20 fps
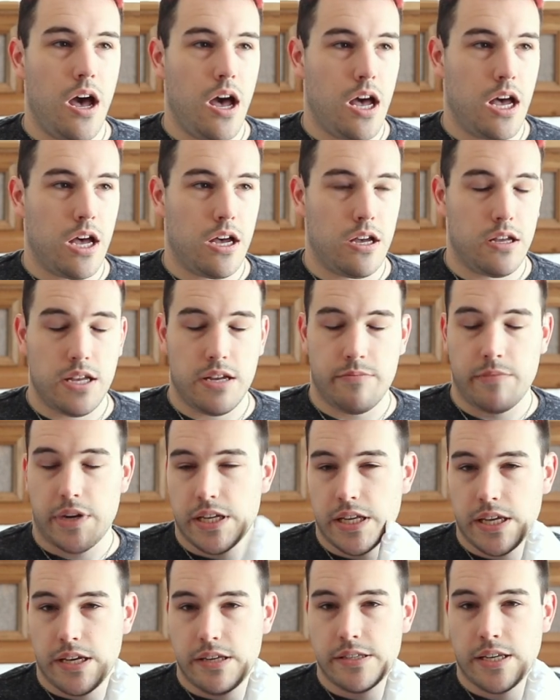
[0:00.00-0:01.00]
Uh, in
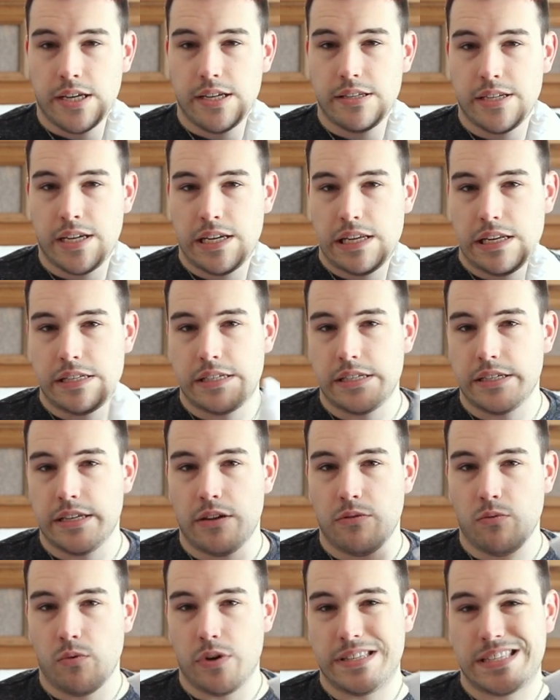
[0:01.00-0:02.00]
my case, I tend to
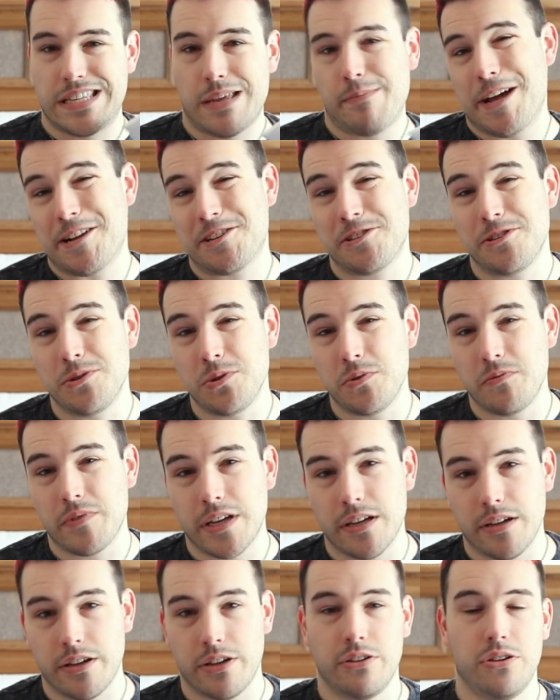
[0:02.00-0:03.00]
get ones that match the
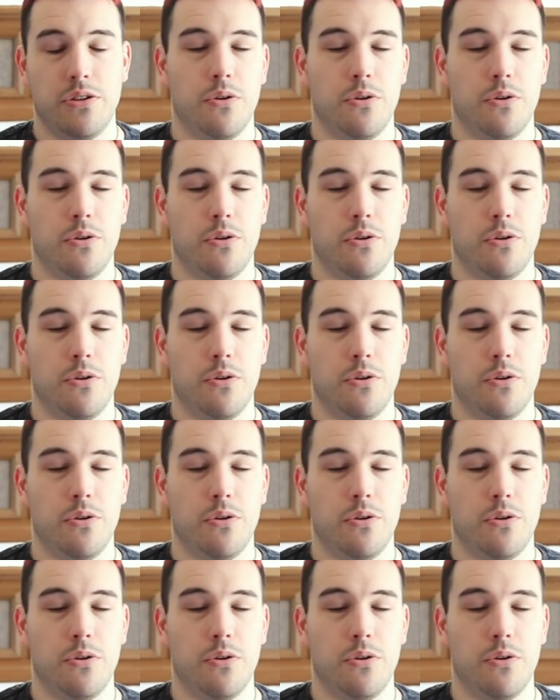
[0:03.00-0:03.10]
duvet.